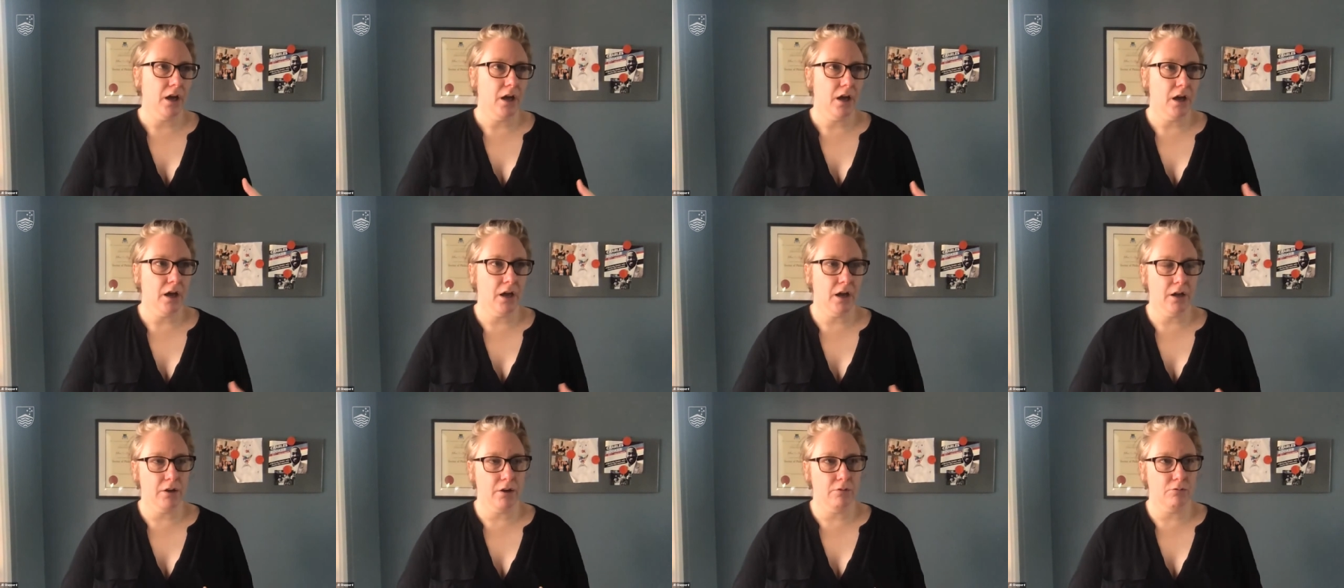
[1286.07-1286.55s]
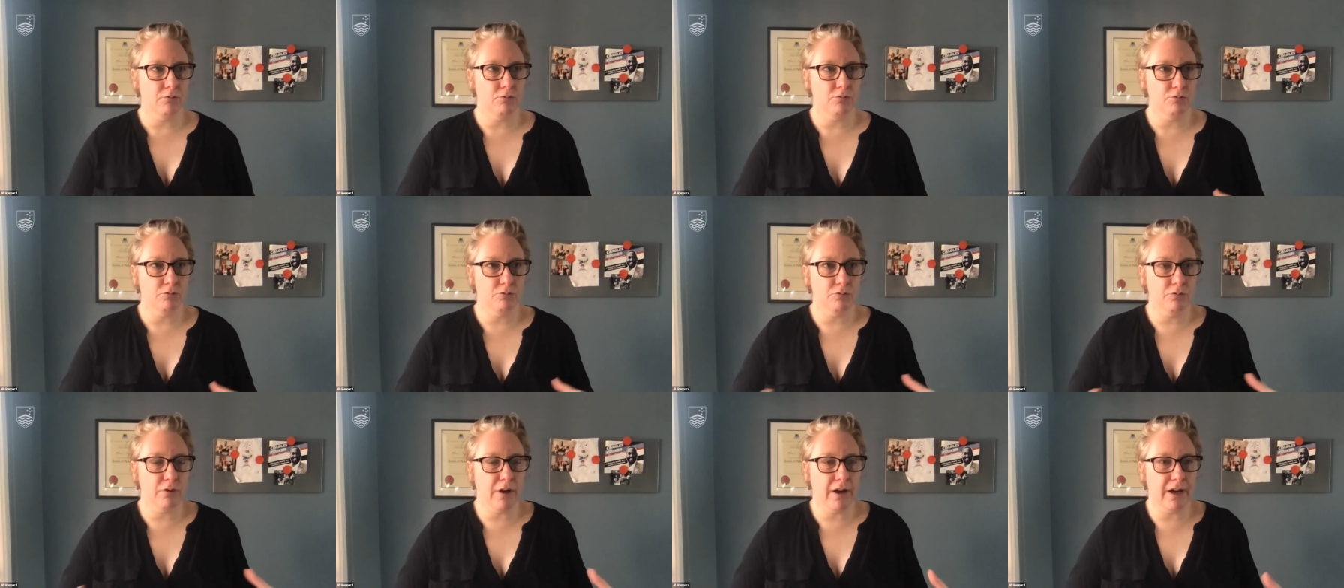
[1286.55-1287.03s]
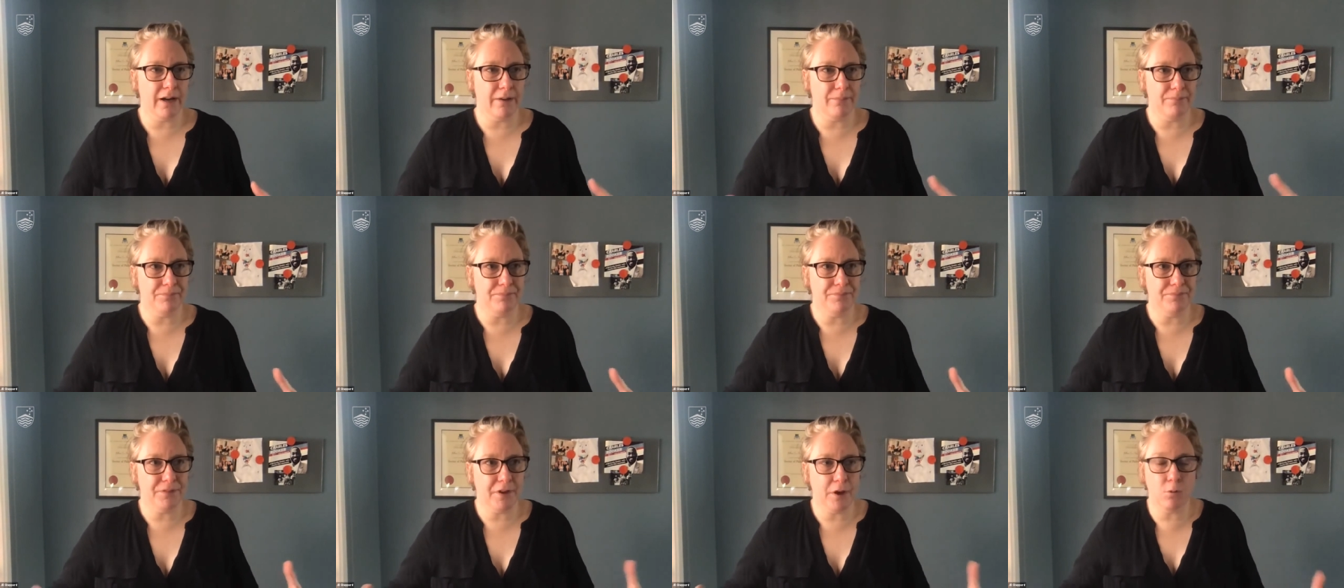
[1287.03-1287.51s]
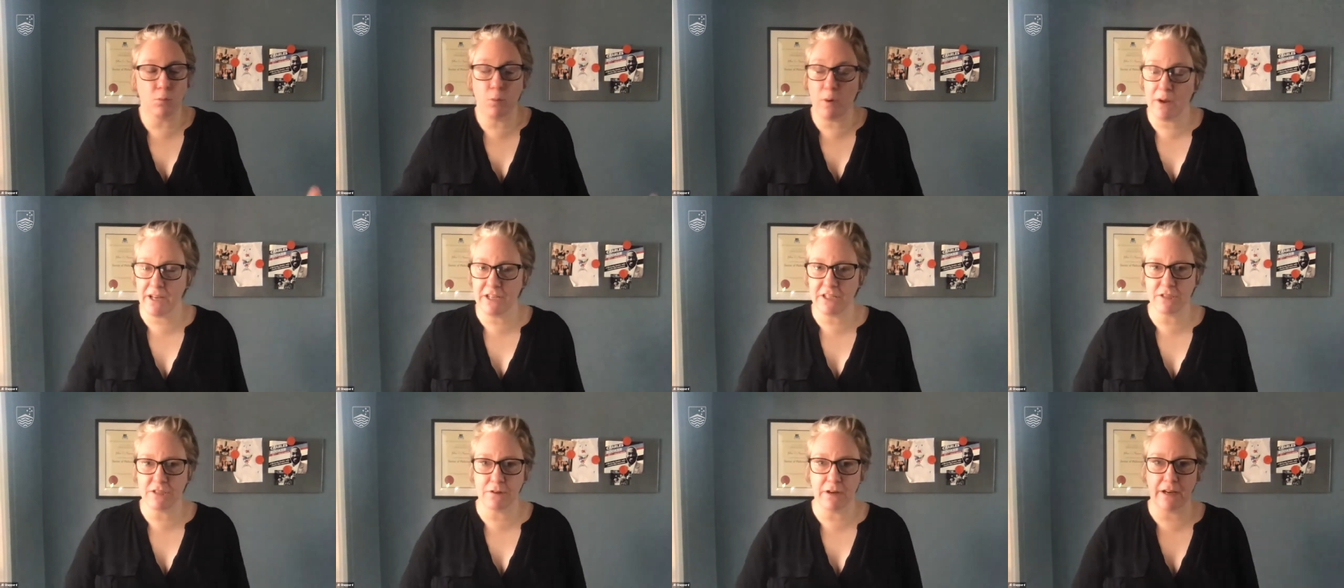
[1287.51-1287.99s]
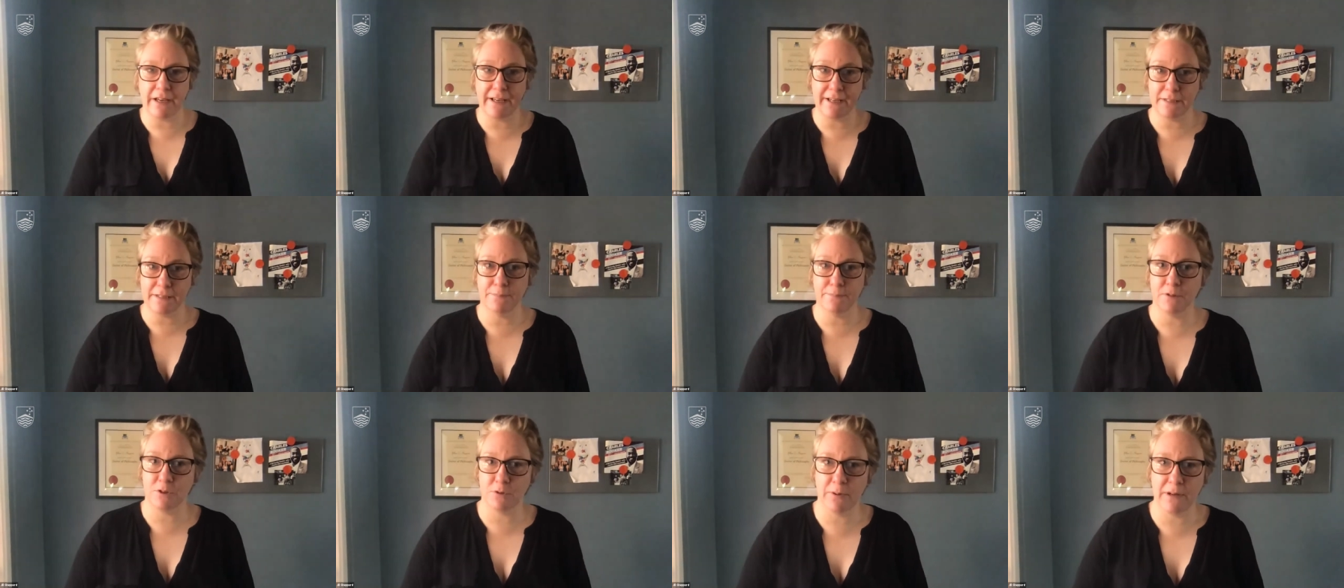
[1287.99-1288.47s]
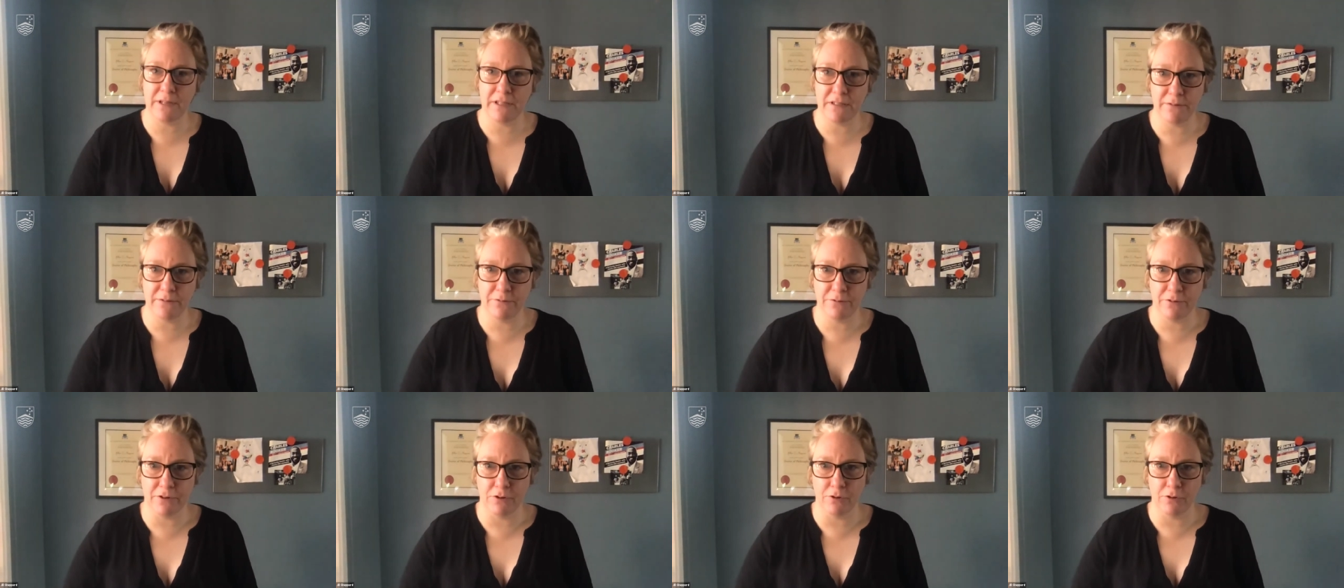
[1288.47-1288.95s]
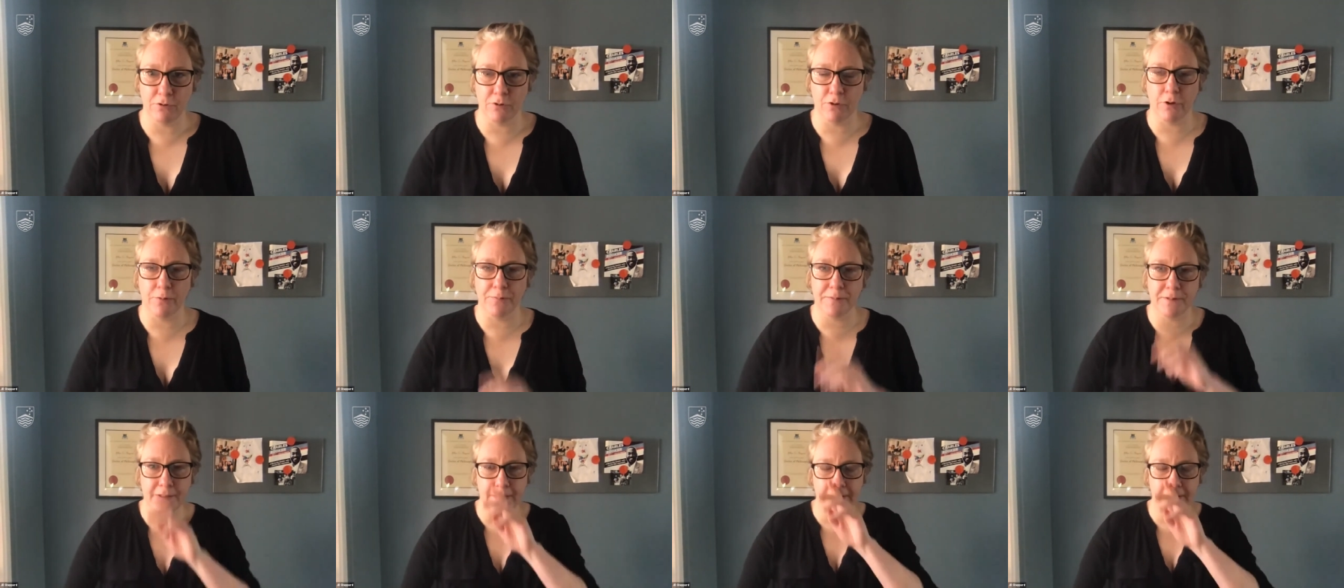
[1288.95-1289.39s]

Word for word: a, um, a wedge, I guess, between different groups.